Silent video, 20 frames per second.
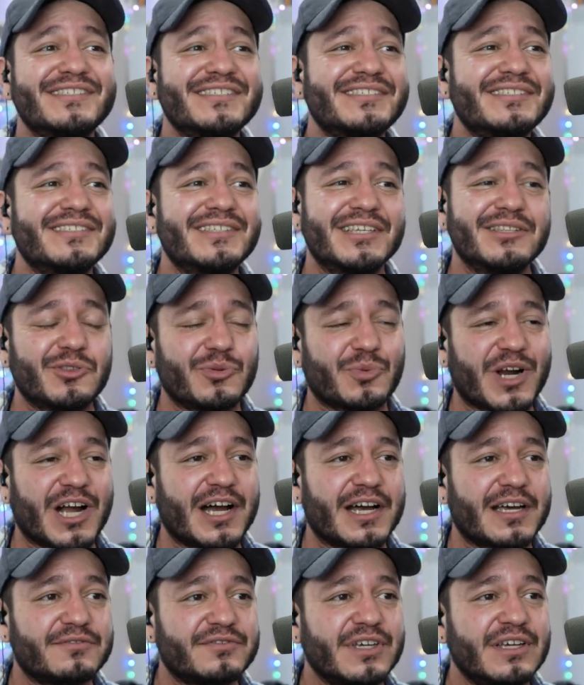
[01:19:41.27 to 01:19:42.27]
can
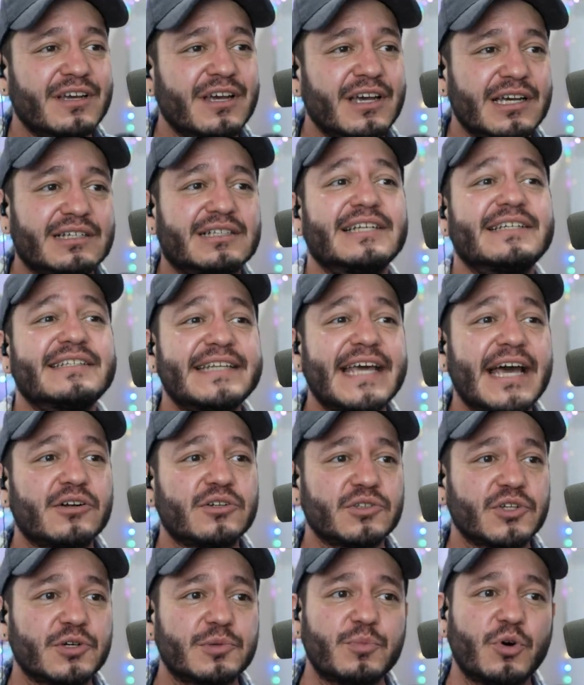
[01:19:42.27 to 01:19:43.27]
thrive. Click now to
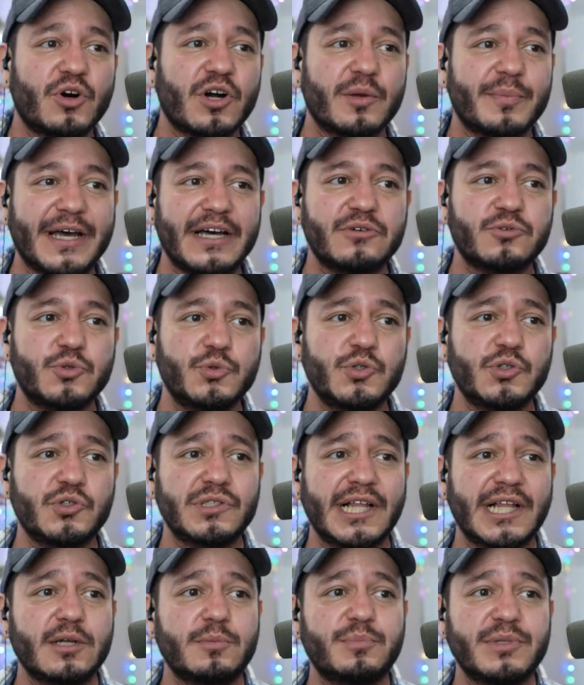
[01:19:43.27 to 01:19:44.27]
learn more about Google
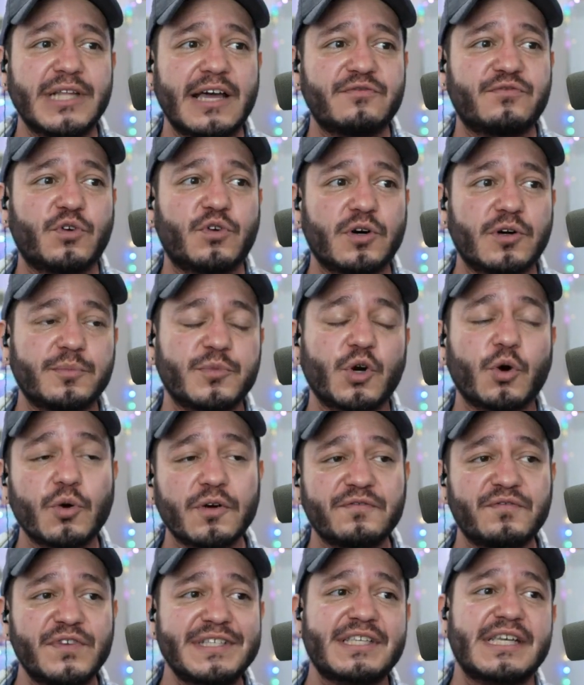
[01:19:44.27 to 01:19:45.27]
Cloud Platform or
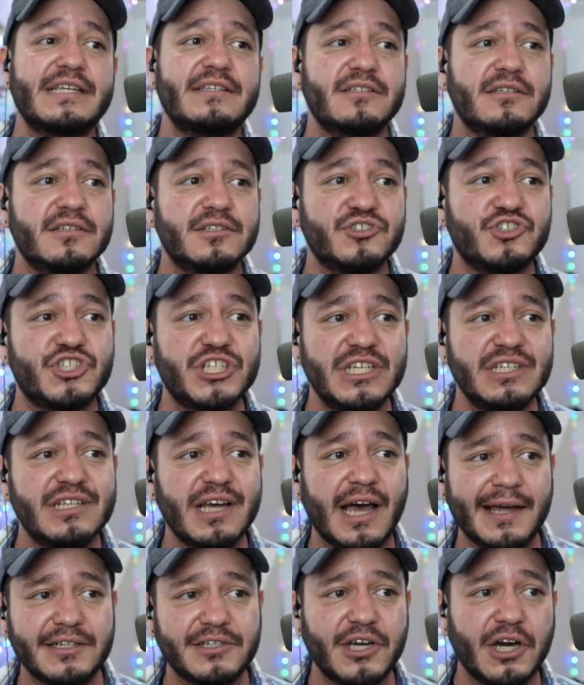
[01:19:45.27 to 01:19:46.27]
visit g
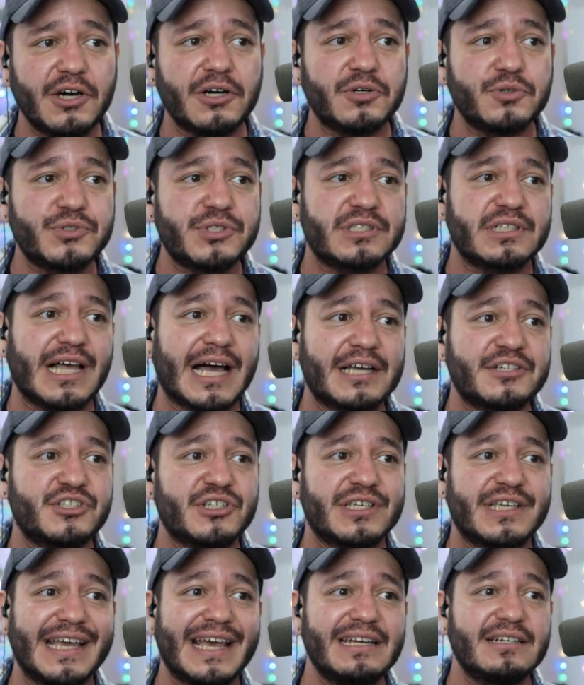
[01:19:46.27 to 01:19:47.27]
dot co slash
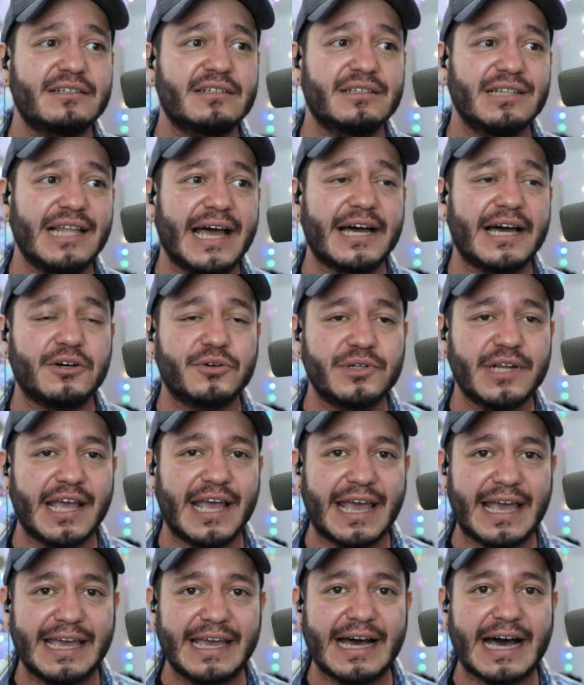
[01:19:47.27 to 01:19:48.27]
get cloud
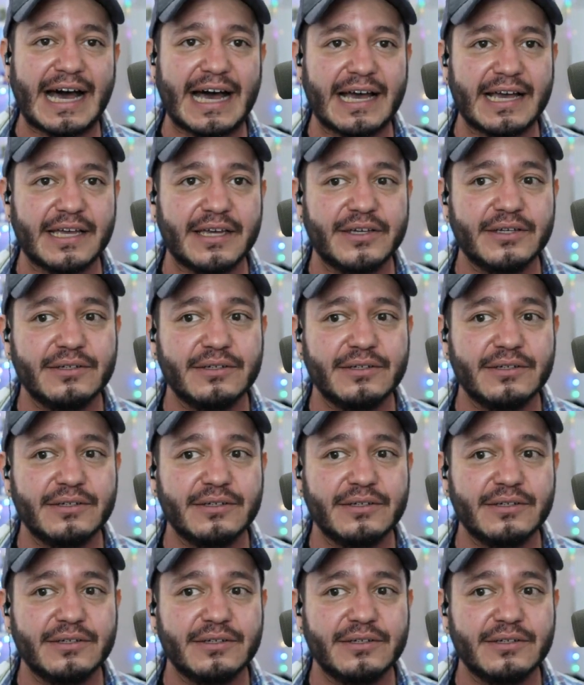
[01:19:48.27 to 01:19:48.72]
A I.